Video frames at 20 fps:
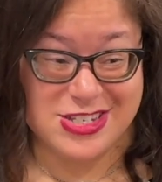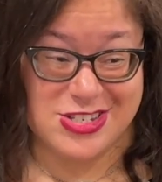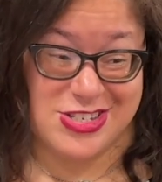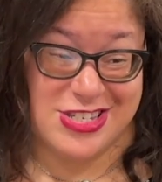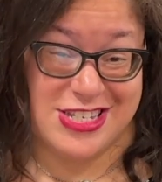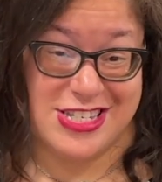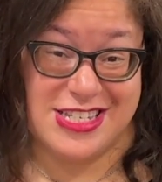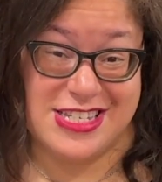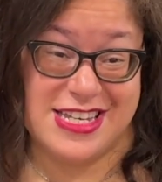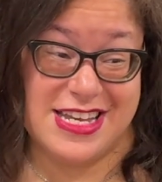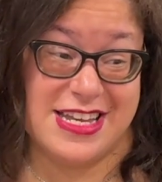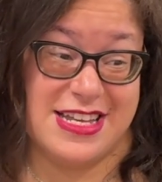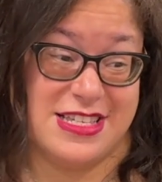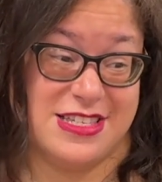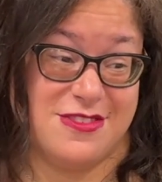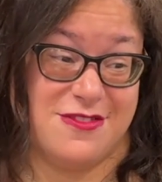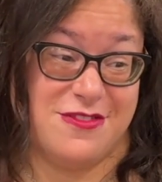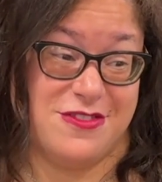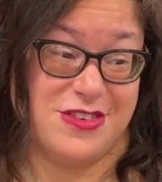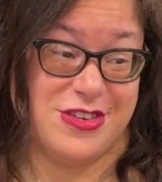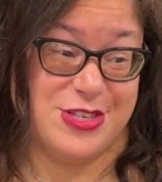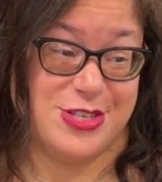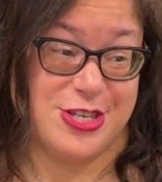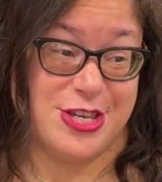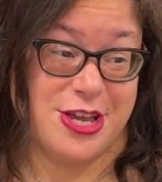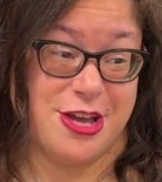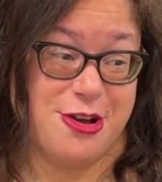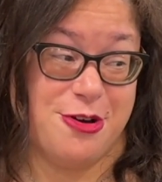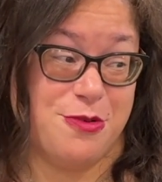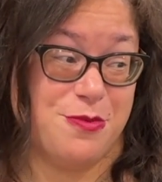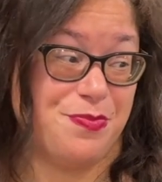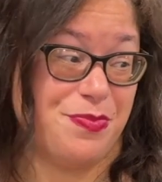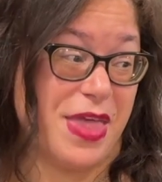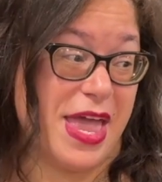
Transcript: today's video,